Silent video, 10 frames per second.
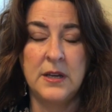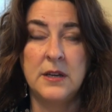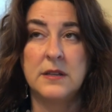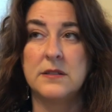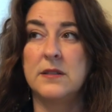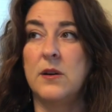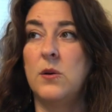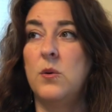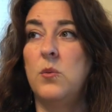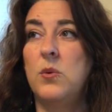
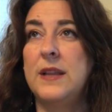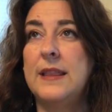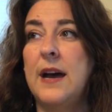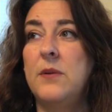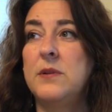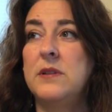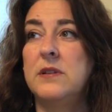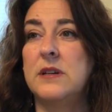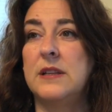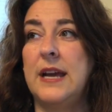So what that would
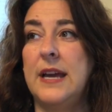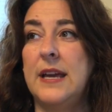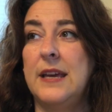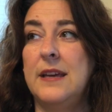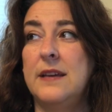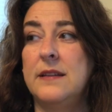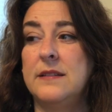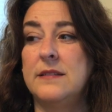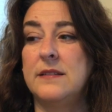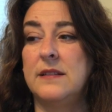look like
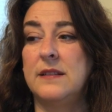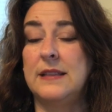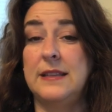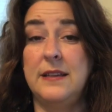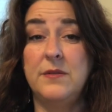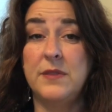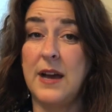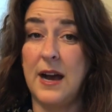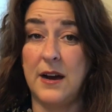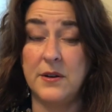is leave the
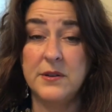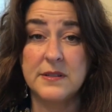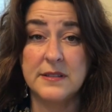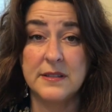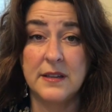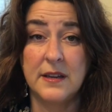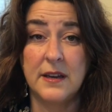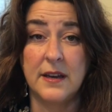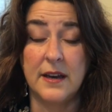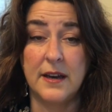house.
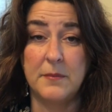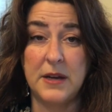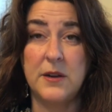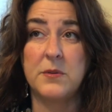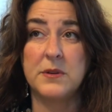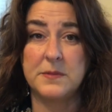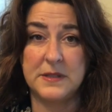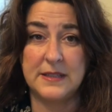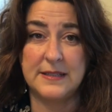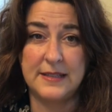I know we're
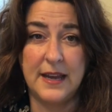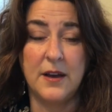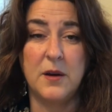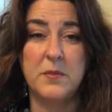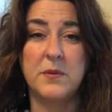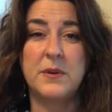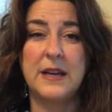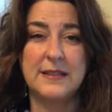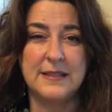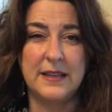supposed to stay home, but when
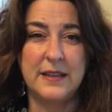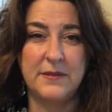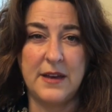I say leave the